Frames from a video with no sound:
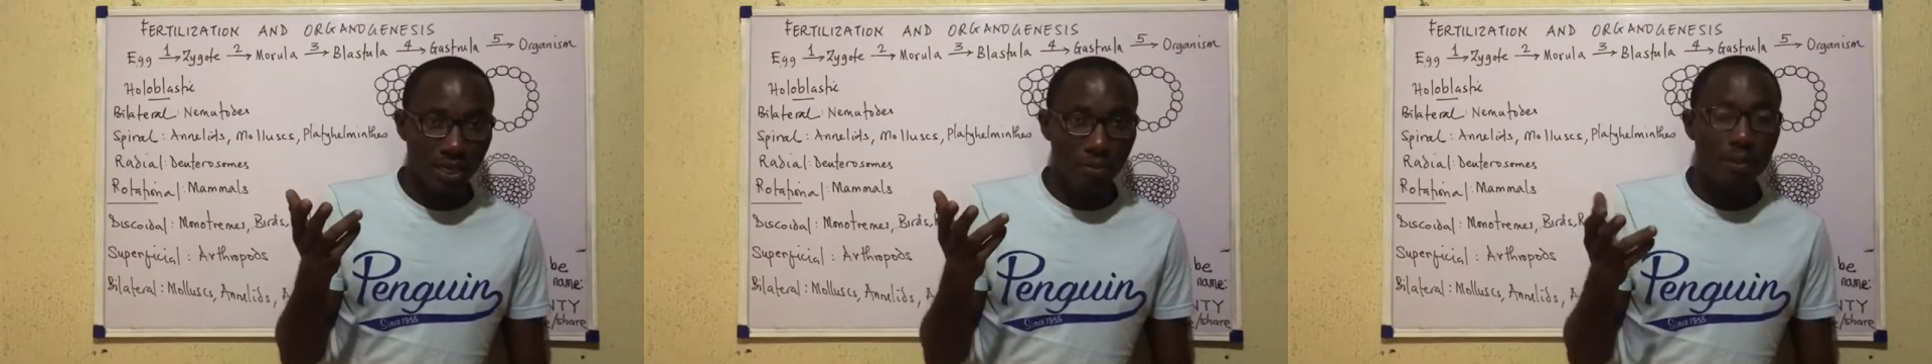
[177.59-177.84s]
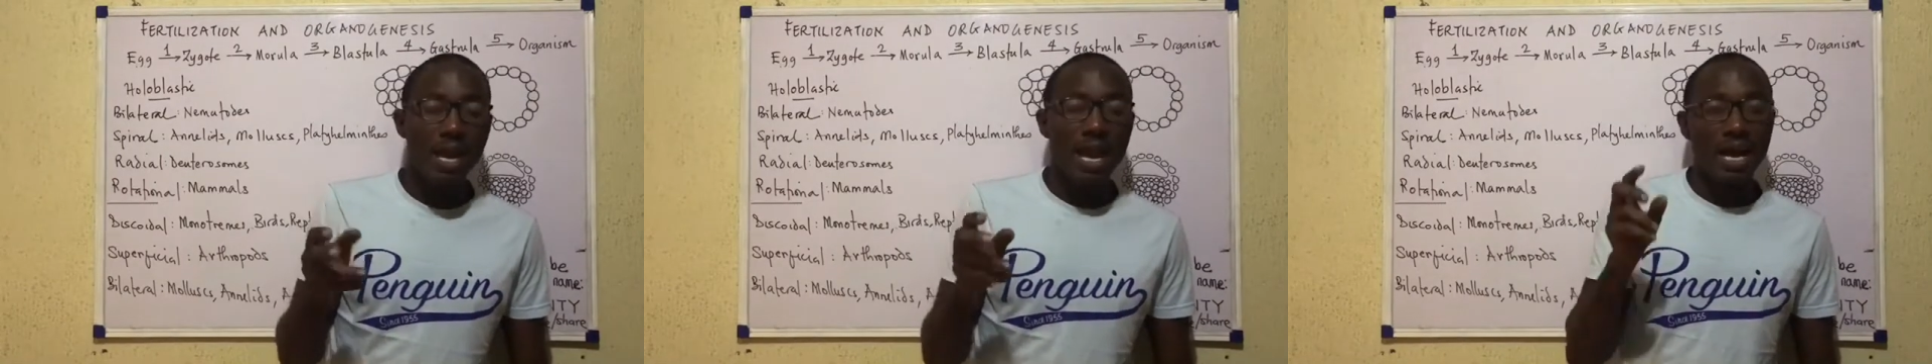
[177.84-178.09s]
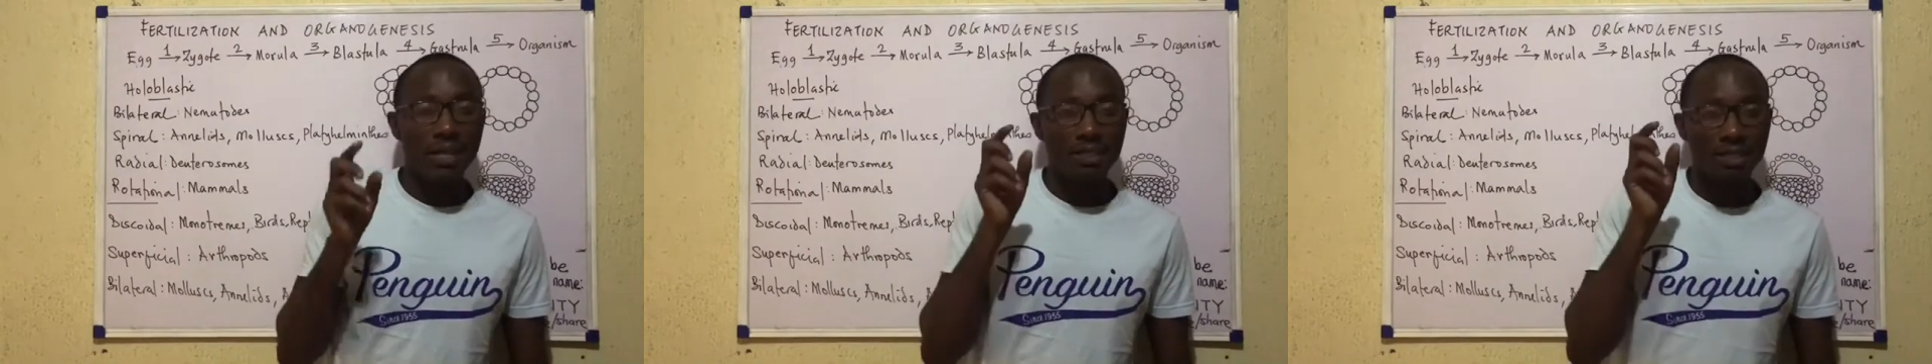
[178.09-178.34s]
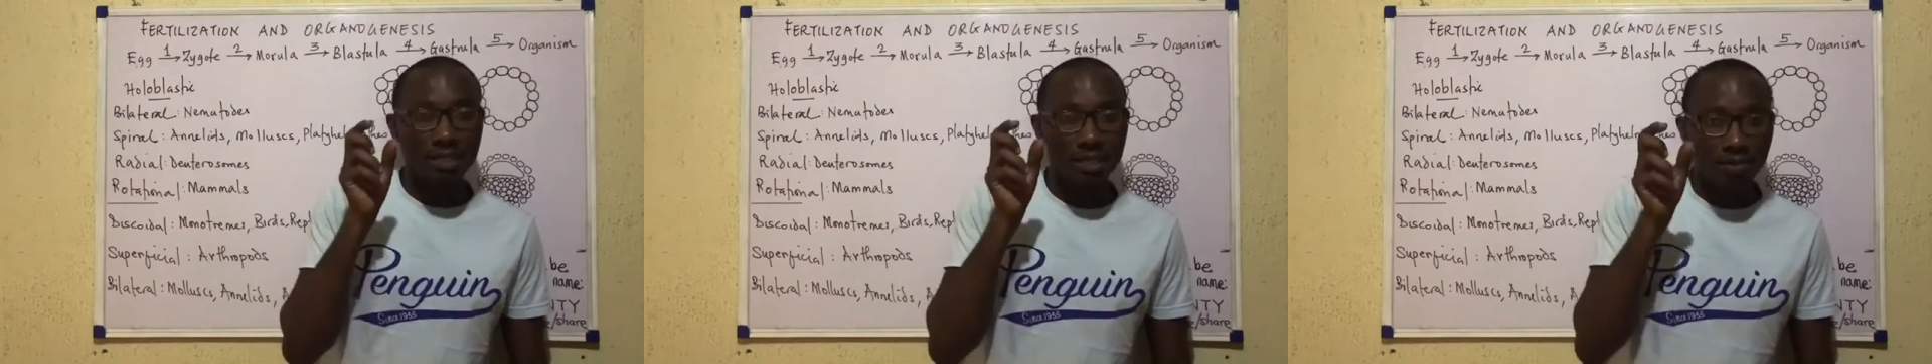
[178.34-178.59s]
and the
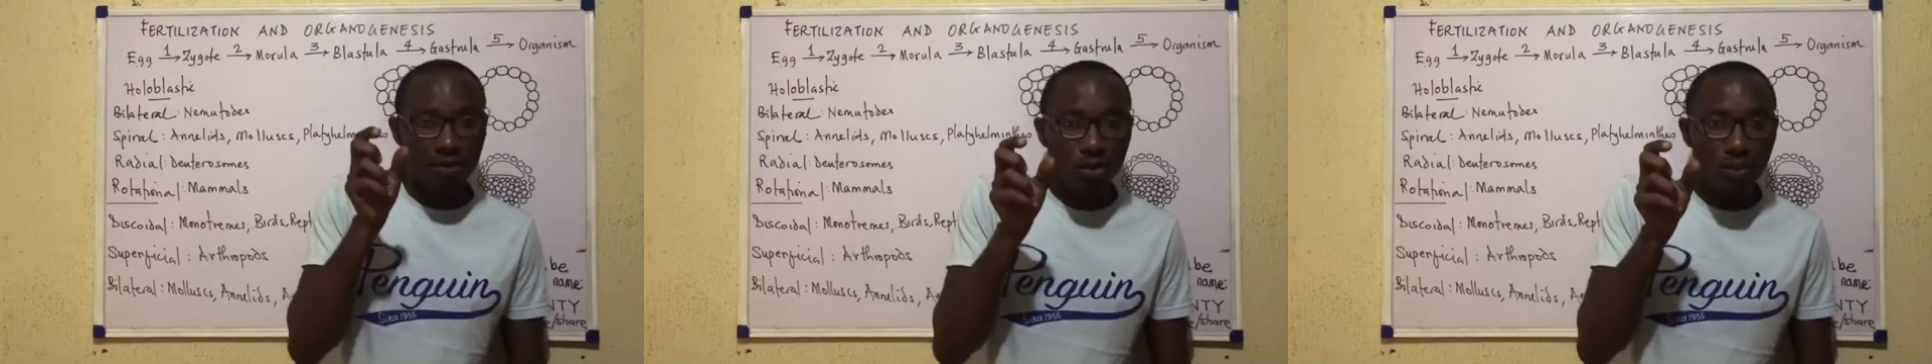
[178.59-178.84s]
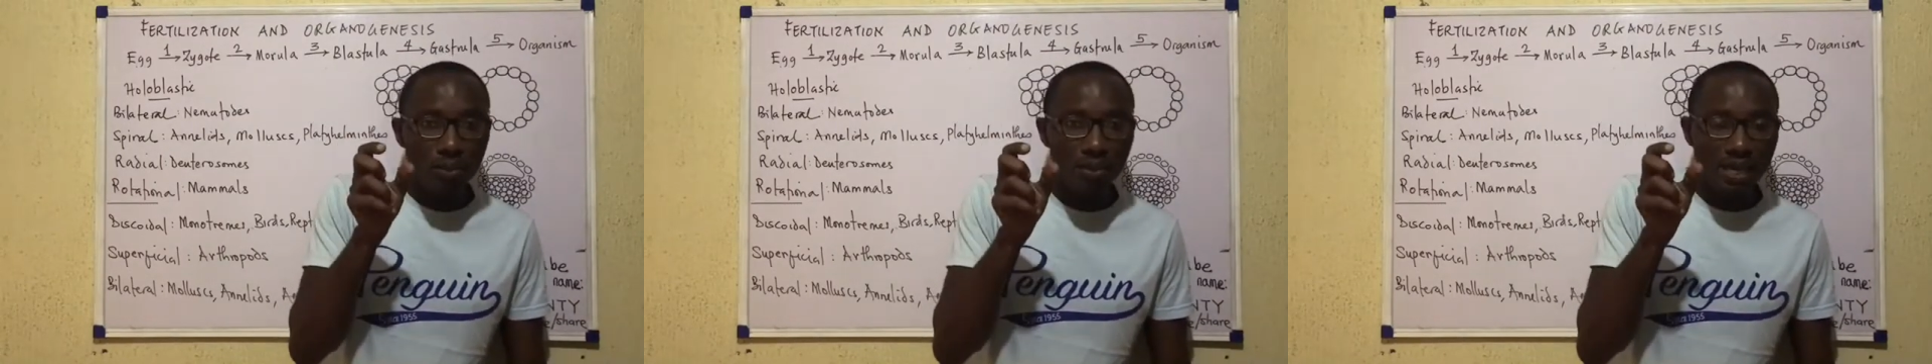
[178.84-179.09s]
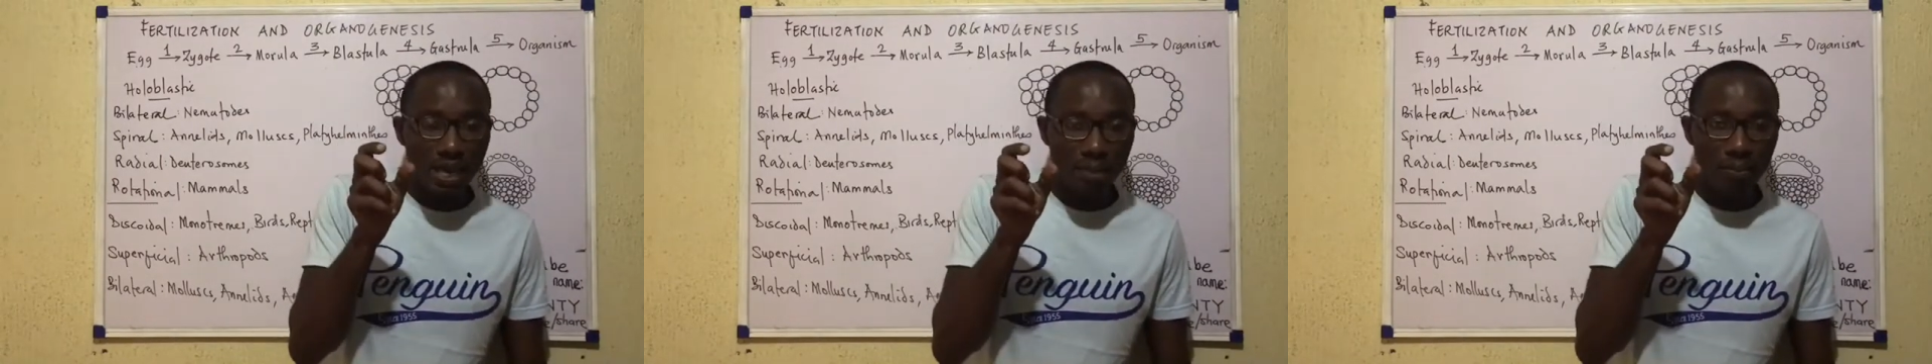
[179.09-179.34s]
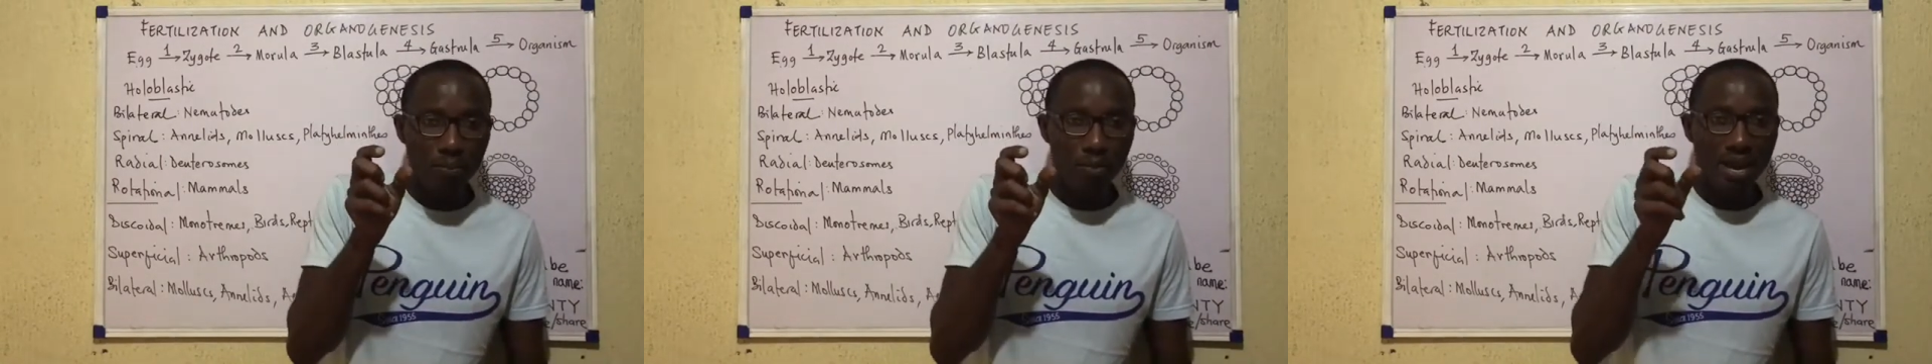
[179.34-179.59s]
developing
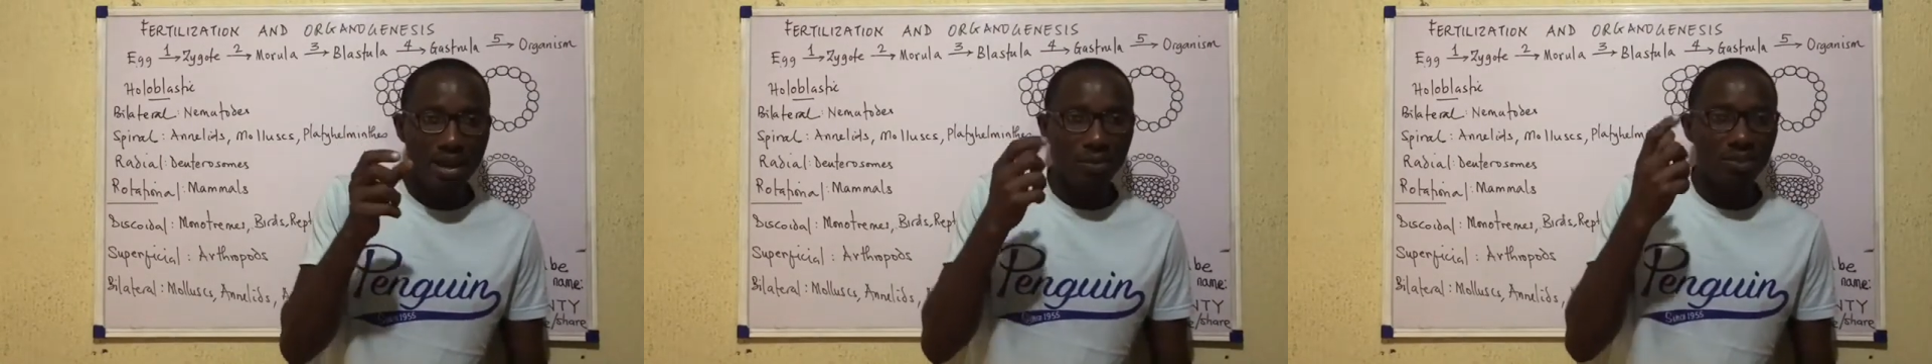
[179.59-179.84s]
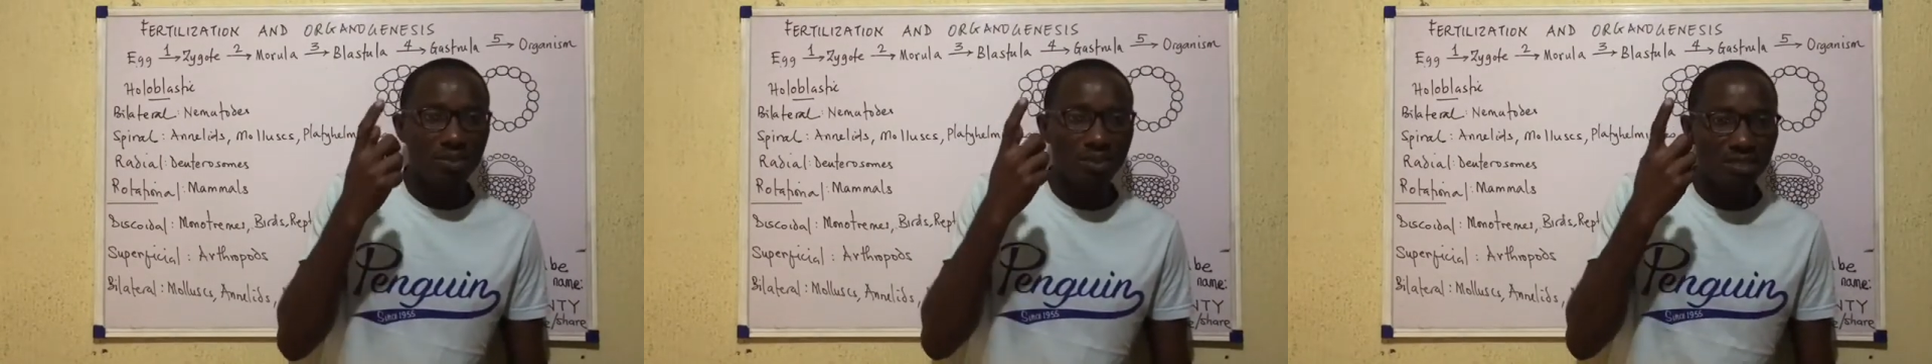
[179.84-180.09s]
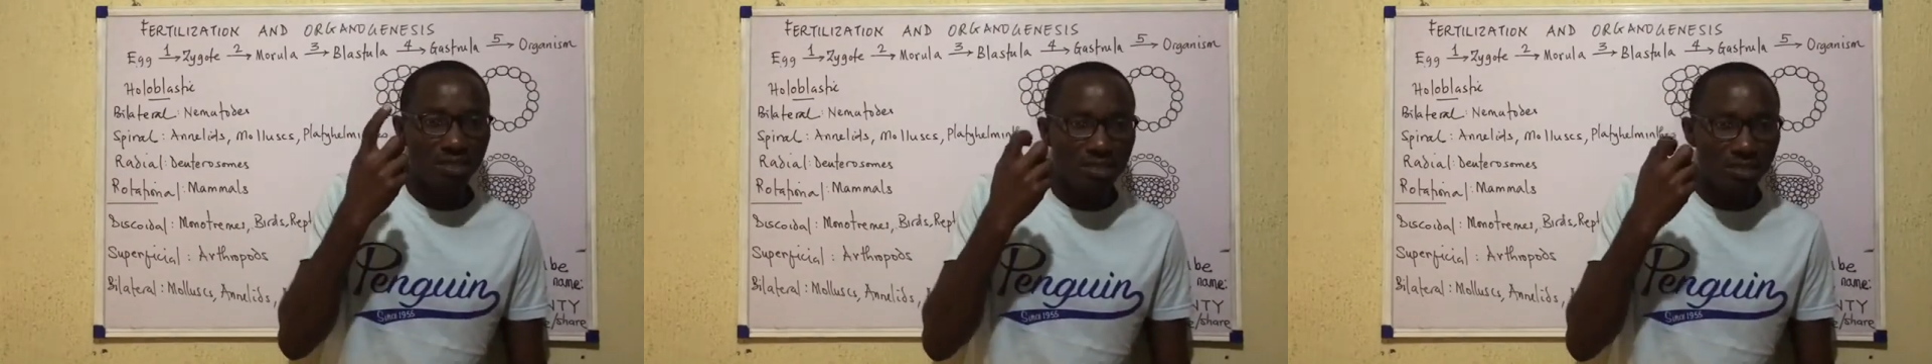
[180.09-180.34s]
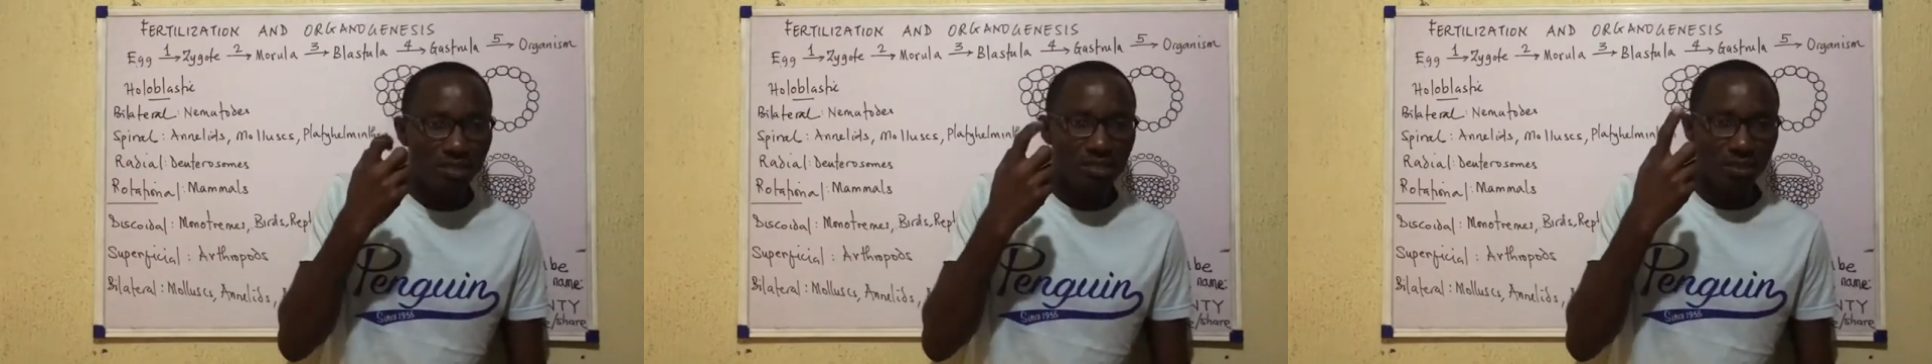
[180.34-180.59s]
embryo needs
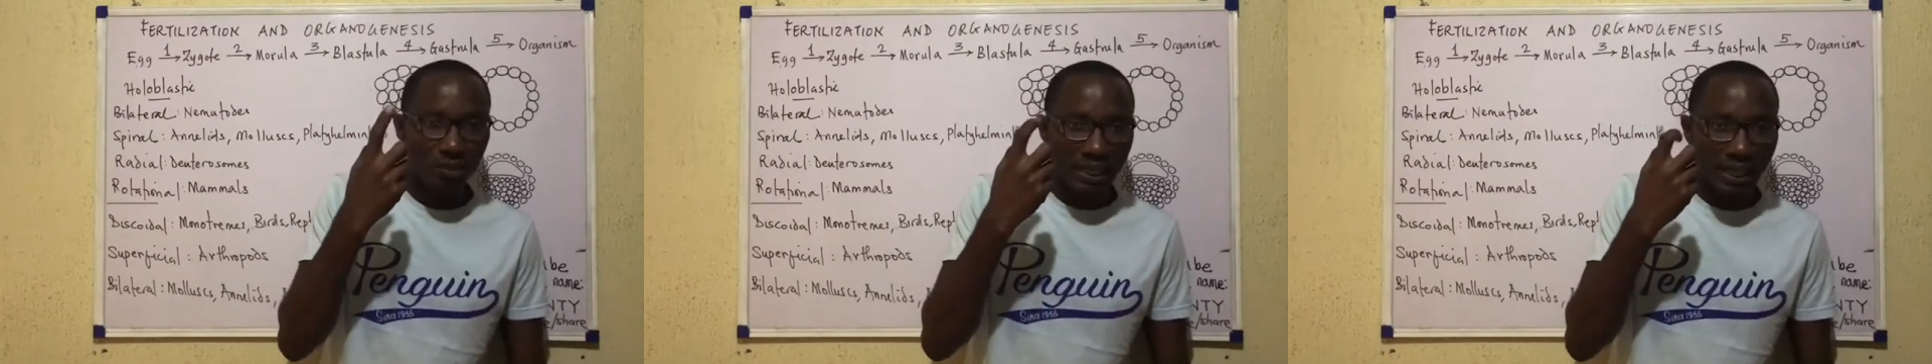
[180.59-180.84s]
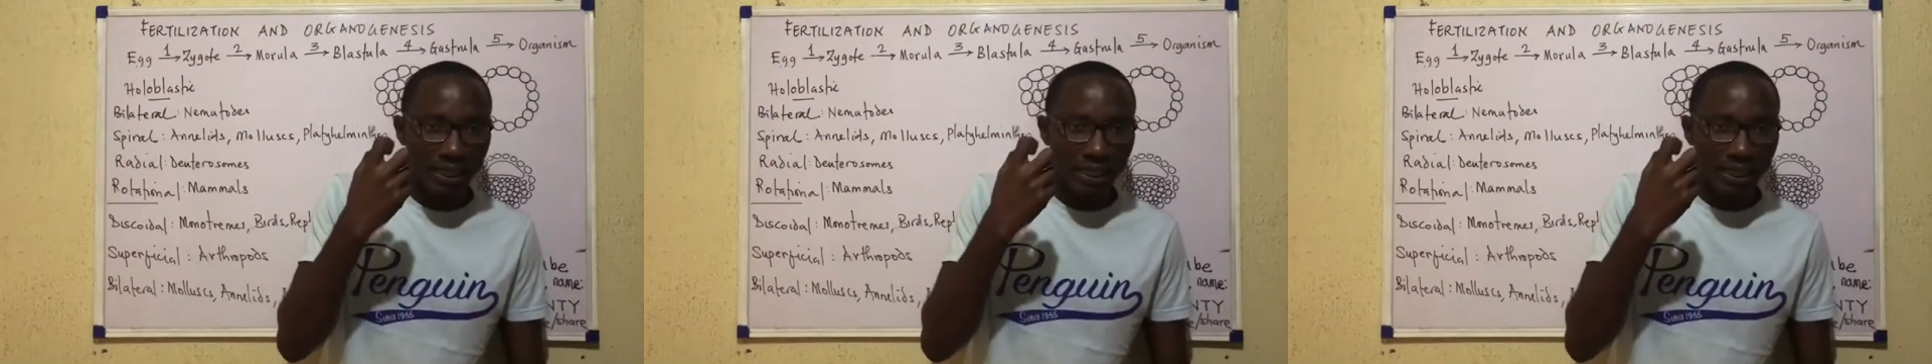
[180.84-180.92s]
to get